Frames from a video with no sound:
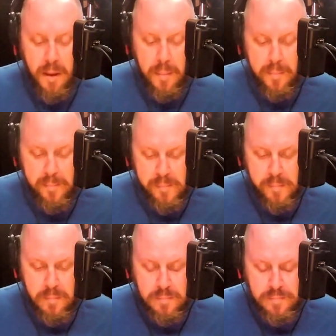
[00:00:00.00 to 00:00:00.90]
And
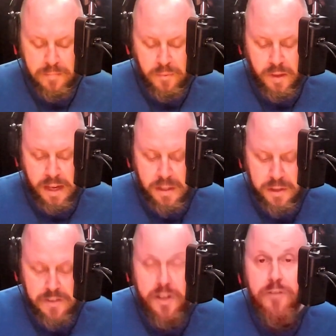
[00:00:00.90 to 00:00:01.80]
I
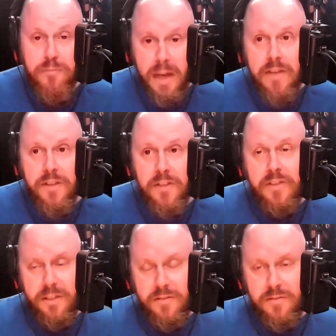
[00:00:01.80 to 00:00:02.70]
think that you're right
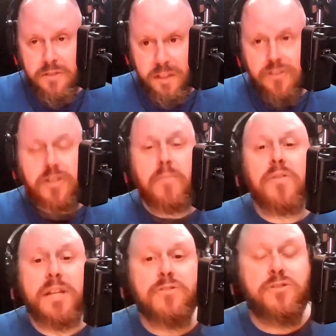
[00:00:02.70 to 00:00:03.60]
that some
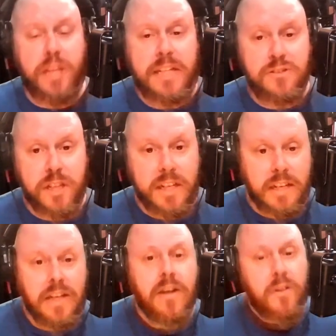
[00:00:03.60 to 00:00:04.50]
things are changing
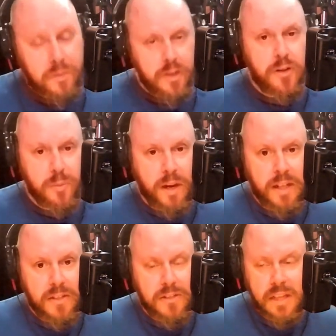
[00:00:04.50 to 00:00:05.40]
theater
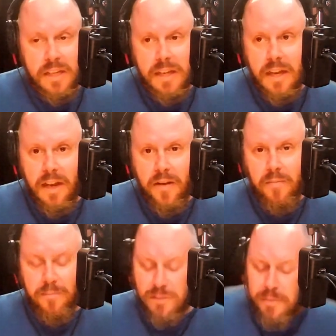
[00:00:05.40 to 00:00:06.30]
wise.
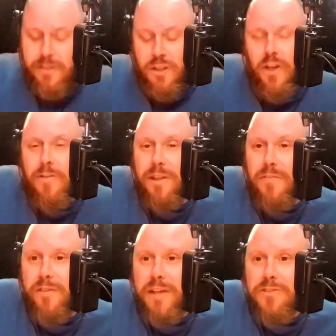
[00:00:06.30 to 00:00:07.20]
So things go a little
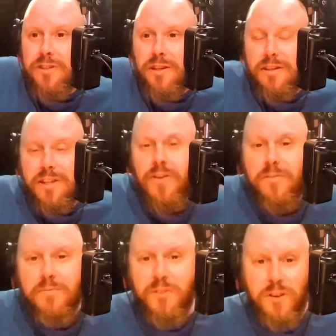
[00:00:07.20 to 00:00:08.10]
faster,
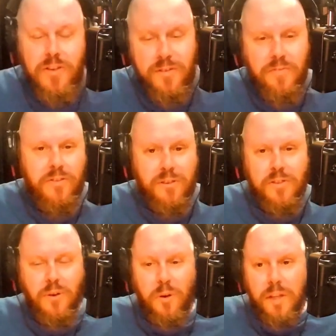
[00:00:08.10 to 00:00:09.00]
for
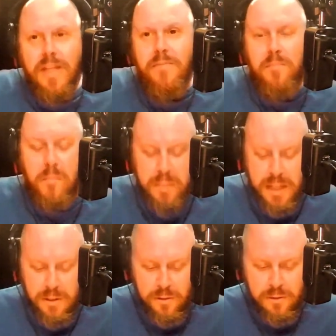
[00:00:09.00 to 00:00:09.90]
the whole like
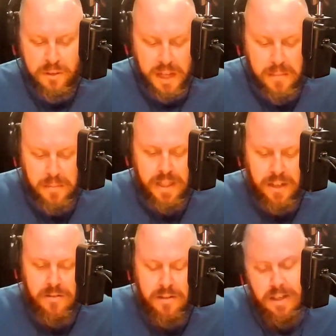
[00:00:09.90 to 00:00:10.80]
being older thing, but
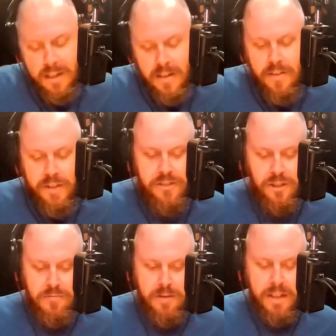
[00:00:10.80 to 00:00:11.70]
that's
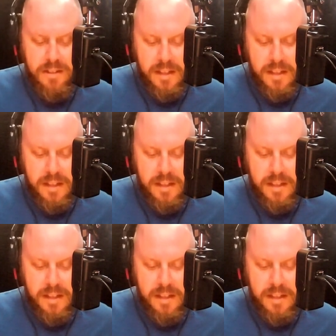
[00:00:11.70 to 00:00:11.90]
all right.